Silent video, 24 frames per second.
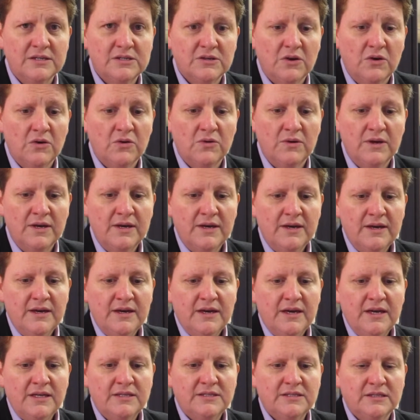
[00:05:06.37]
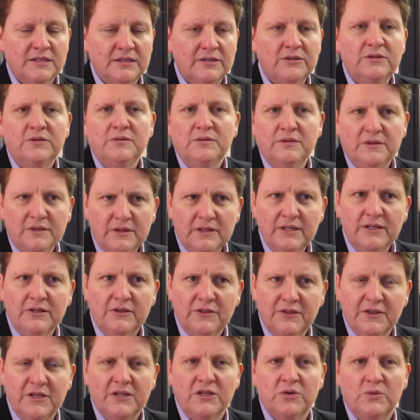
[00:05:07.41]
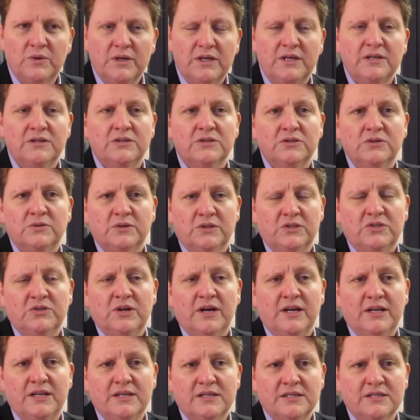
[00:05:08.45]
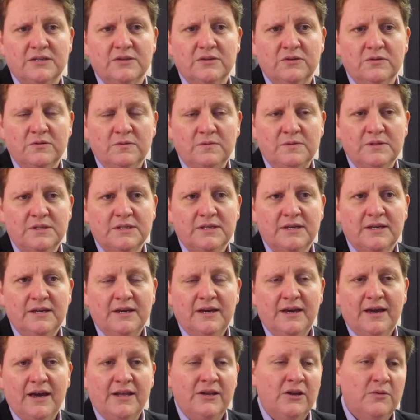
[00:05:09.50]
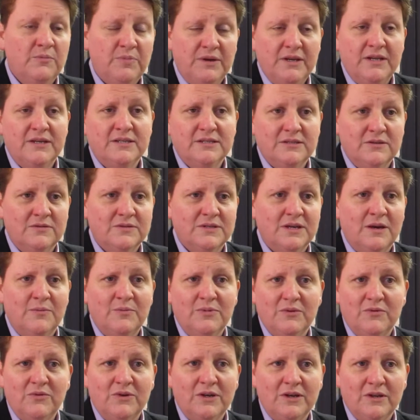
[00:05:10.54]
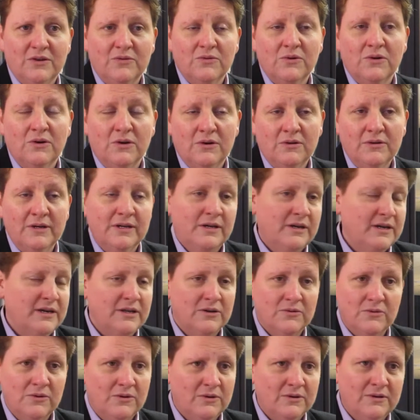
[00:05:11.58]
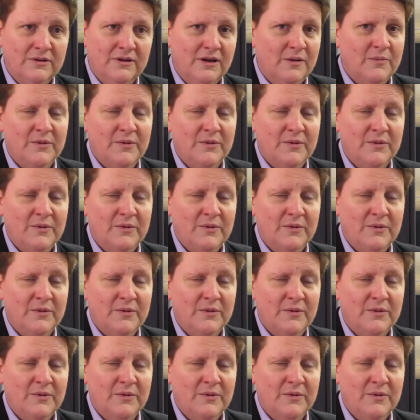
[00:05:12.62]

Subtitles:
So it's a little thing that we can do and train ourselves and not beat ourselves up if we get it wrong. And I get it wrong.